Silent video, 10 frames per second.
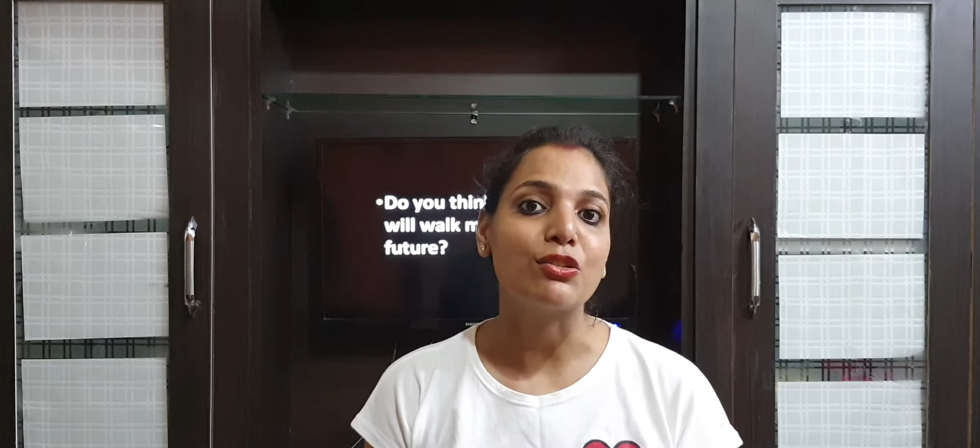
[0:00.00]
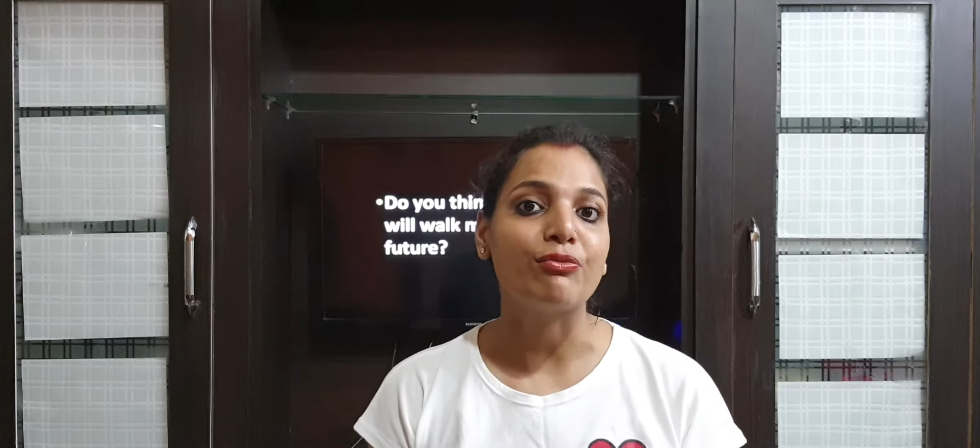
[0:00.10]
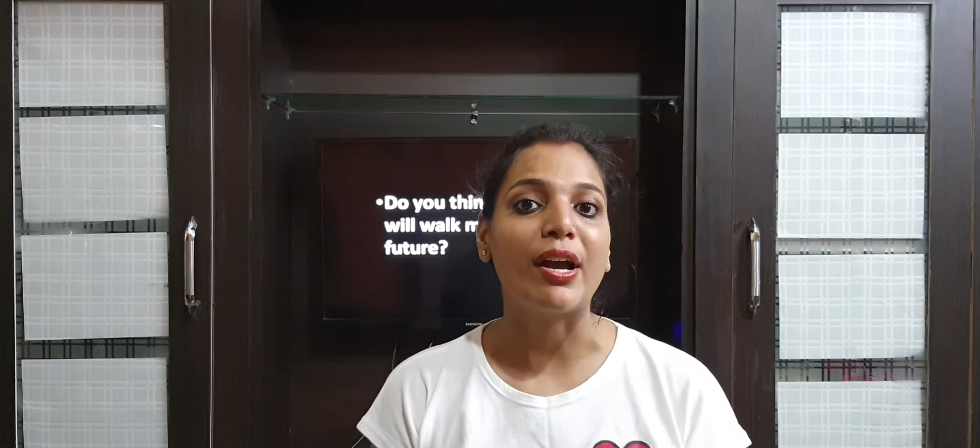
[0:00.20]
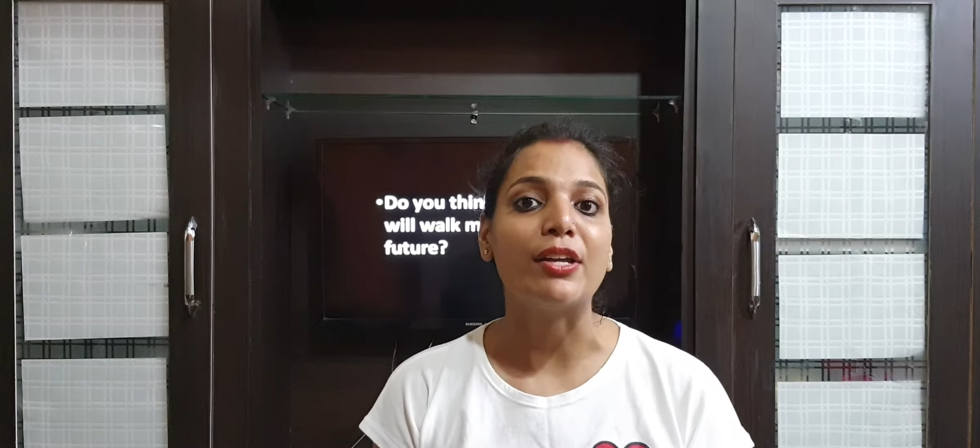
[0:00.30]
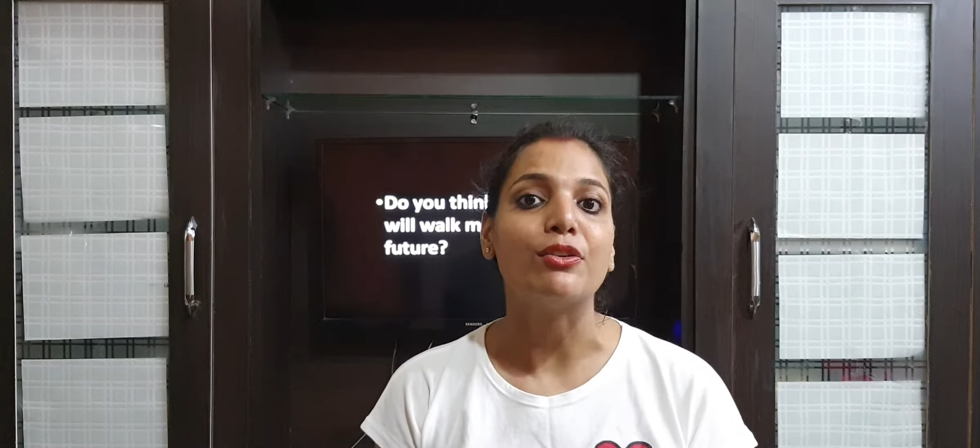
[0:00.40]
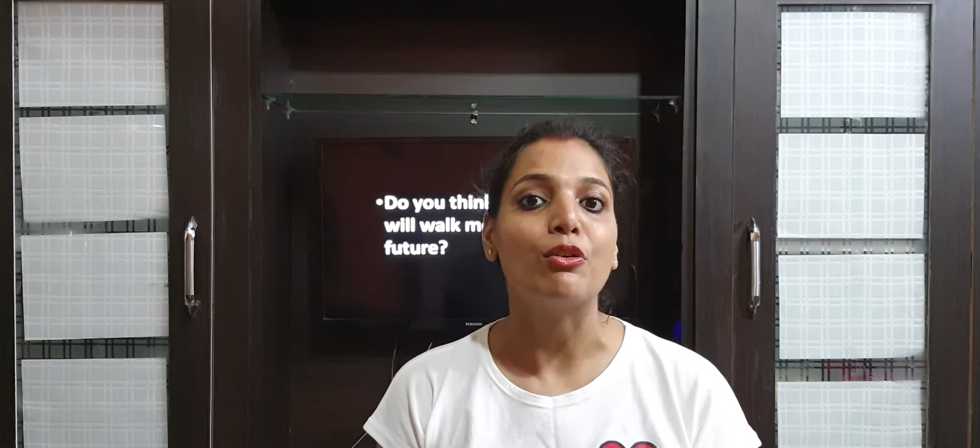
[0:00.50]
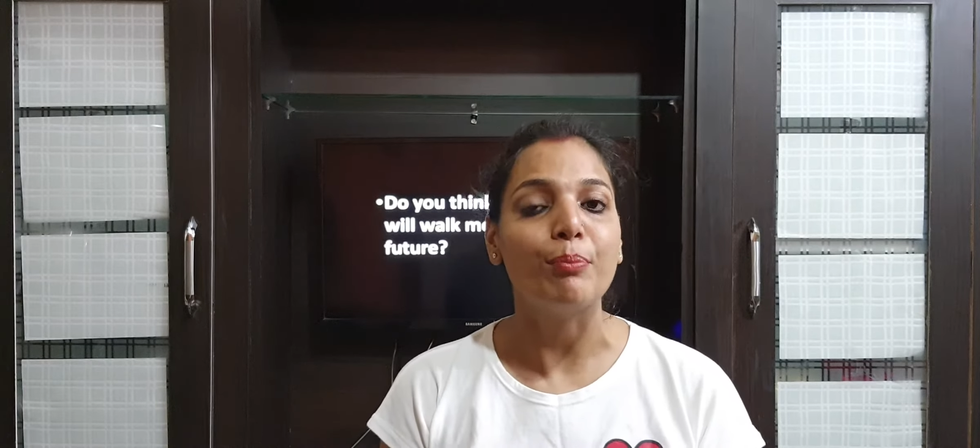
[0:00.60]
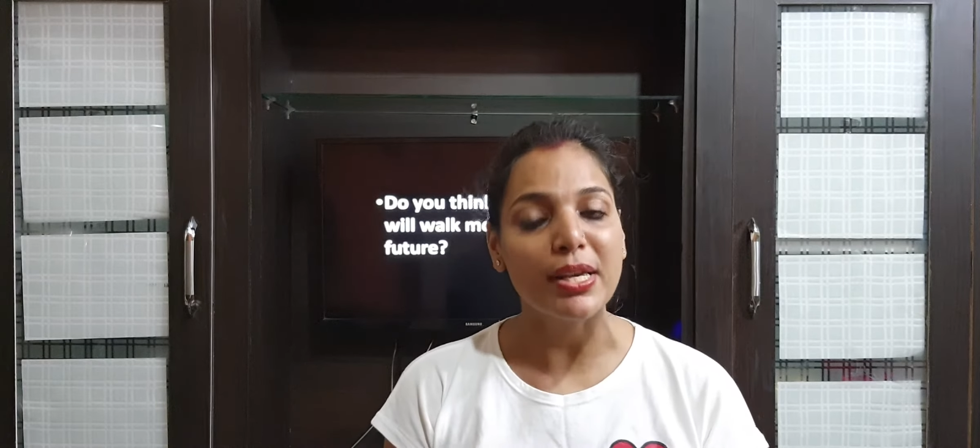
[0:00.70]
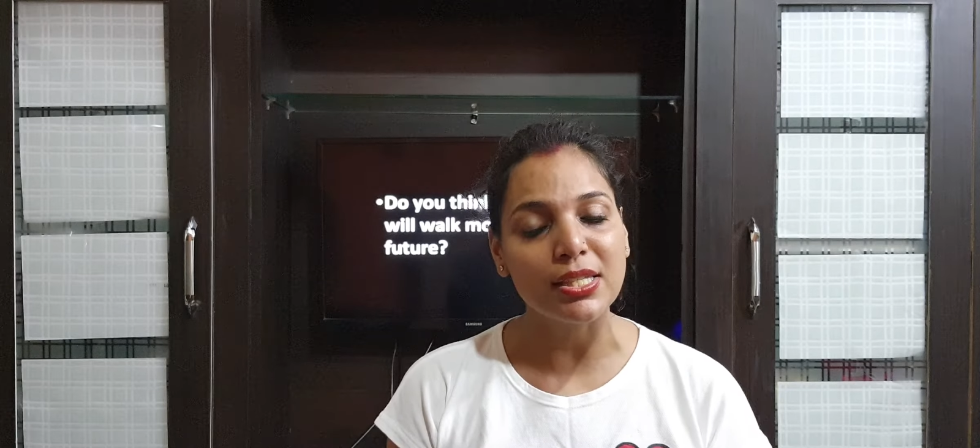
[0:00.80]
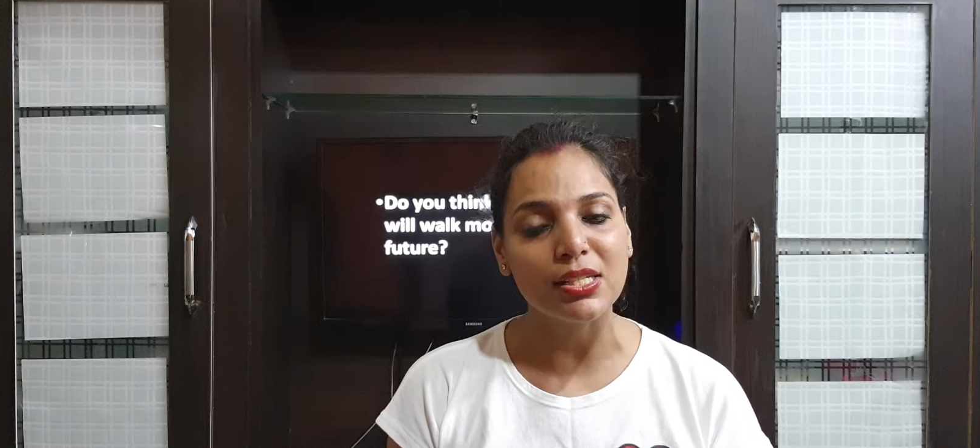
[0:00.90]
fight
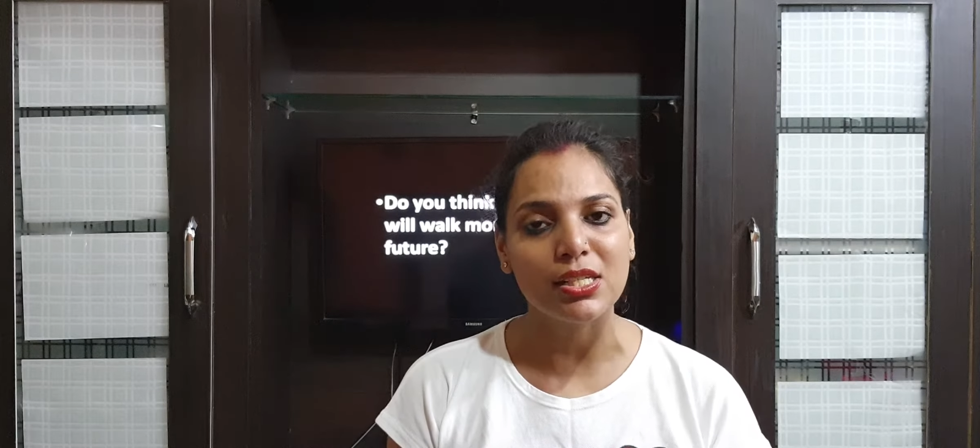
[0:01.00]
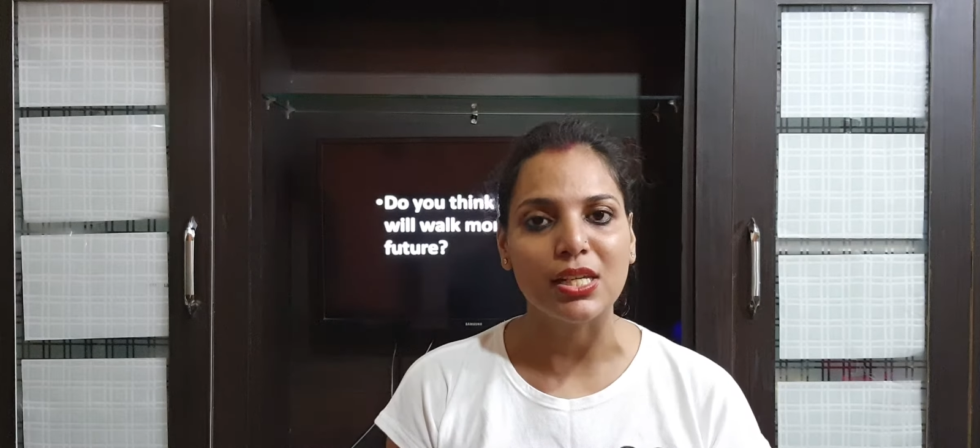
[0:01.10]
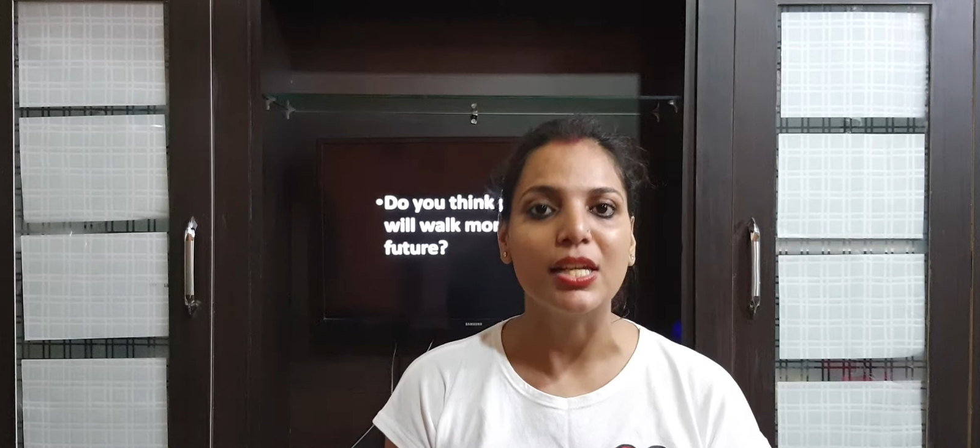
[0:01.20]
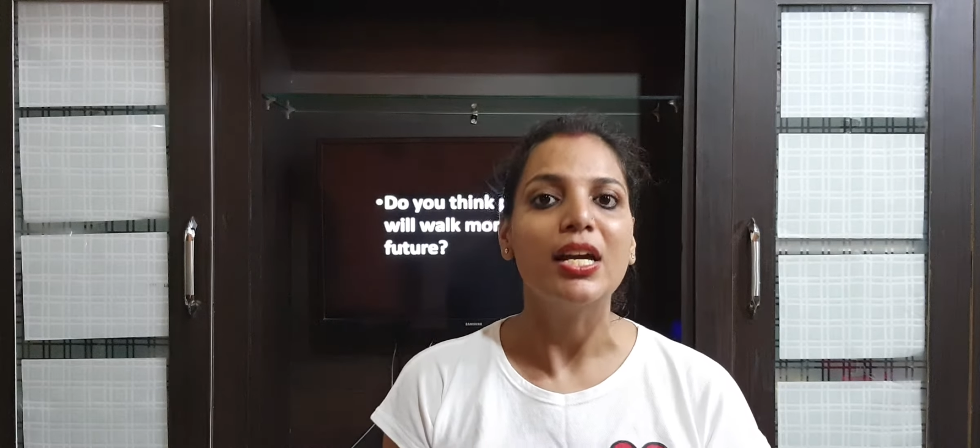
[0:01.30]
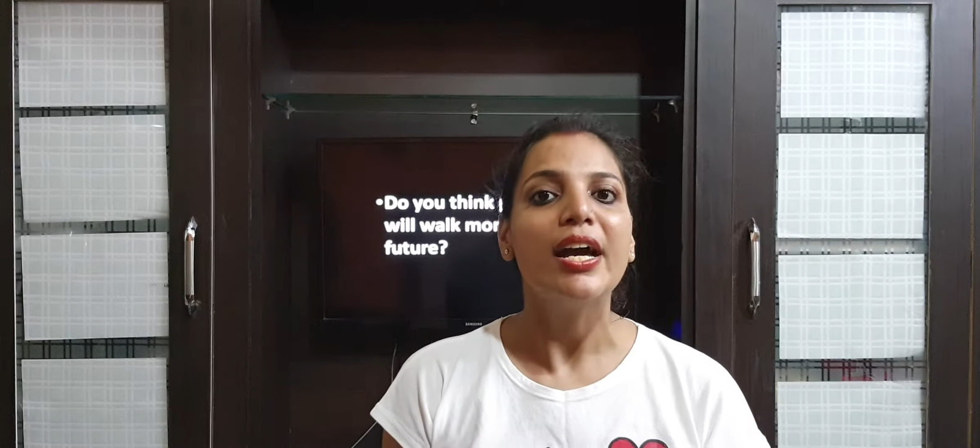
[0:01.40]
obesity